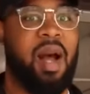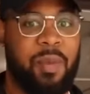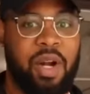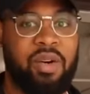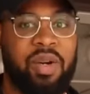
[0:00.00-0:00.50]

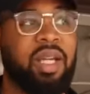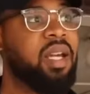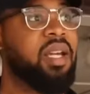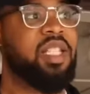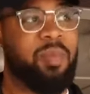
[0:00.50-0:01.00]
I'm
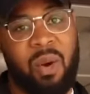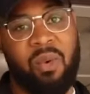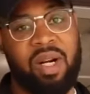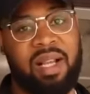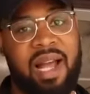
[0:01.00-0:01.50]
hungry. It's
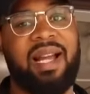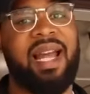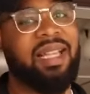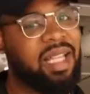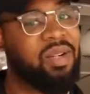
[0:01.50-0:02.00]
about 1 o'clock.
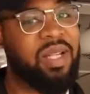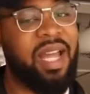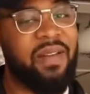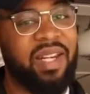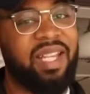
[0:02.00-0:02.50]
I
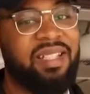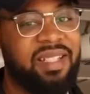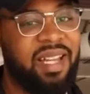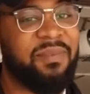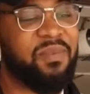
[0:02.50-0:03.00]
literally haven't
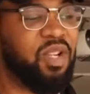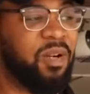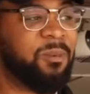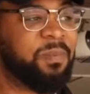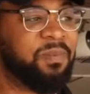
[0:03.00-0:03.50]
eaten yet,
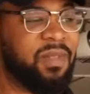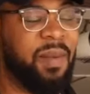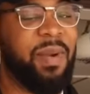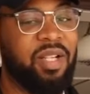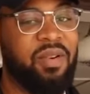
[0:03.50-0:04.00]
so
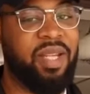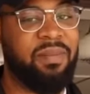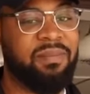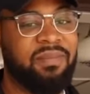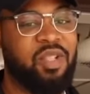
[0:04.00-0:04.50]
I'm about to go
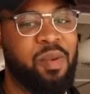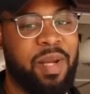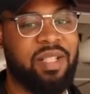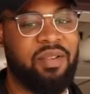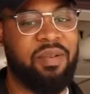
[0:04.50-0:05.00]
eat. You know
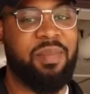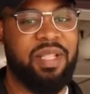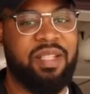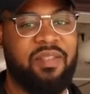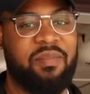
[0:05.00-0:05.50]
my slogan.
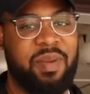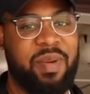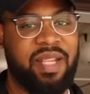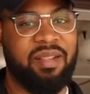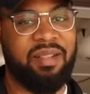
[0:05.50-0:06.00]
Be safe, be
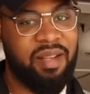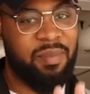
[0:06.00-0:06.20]
basic.